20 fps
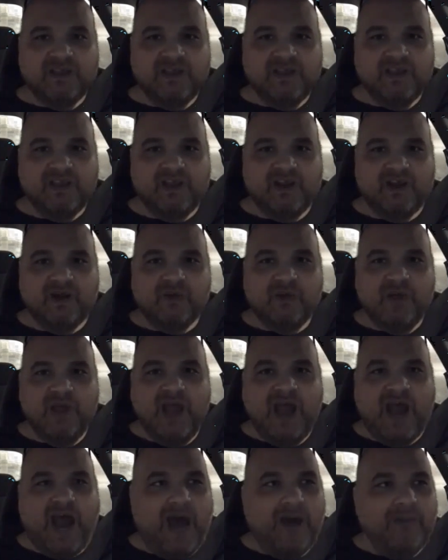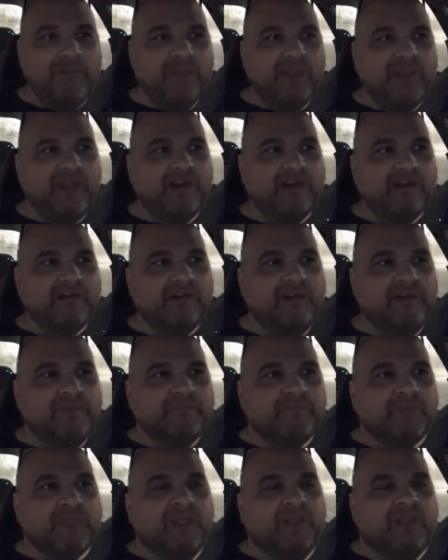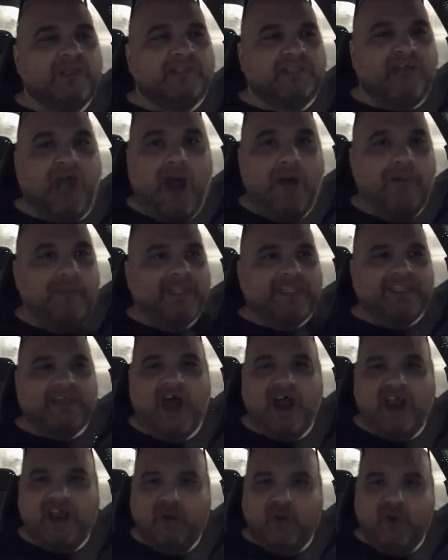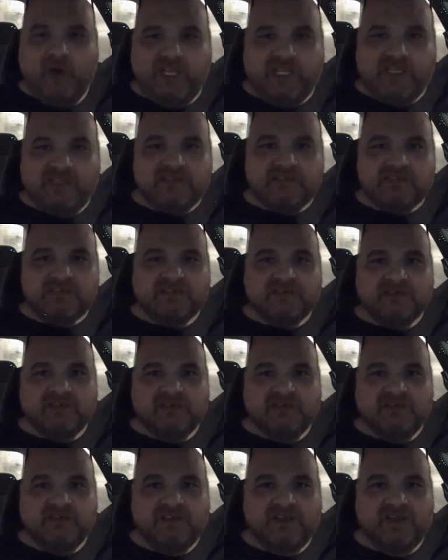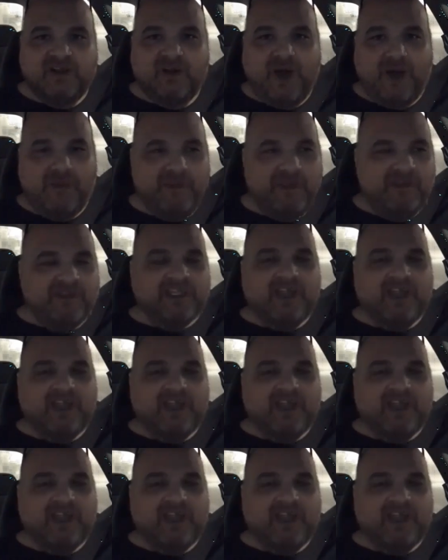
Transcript: You know, I'm there. I'm their target audience. You know, I'm there at the